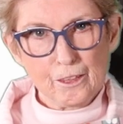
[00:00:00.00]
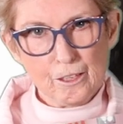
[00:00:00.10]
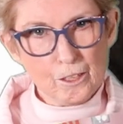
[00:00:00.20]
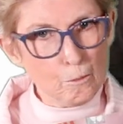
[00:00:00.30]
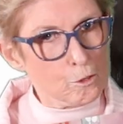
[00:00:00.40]
I
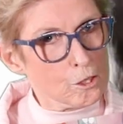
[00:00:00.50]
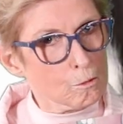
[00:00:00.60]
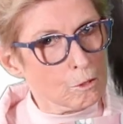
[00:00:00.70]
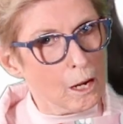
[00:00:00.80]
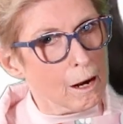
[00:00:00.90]
think they were
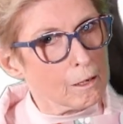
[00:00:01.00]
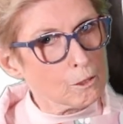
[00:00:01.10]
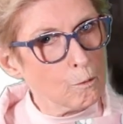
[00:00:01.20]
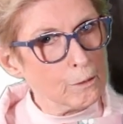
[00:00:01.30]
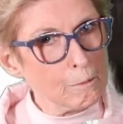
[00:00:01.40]
so
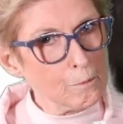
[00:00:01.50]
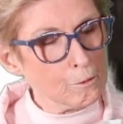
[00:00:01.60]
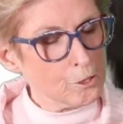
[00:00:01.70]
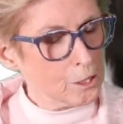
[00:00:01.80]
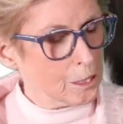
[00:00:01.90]
tired going up
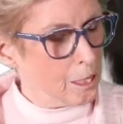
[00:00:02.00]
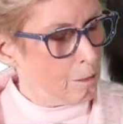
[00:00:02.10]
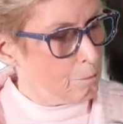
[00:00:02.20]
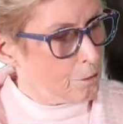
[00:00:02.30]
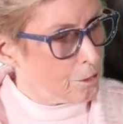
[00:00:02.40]
those
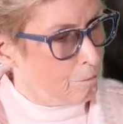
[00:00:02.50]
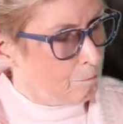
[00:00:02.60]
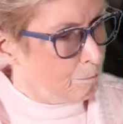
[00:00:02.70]
steps.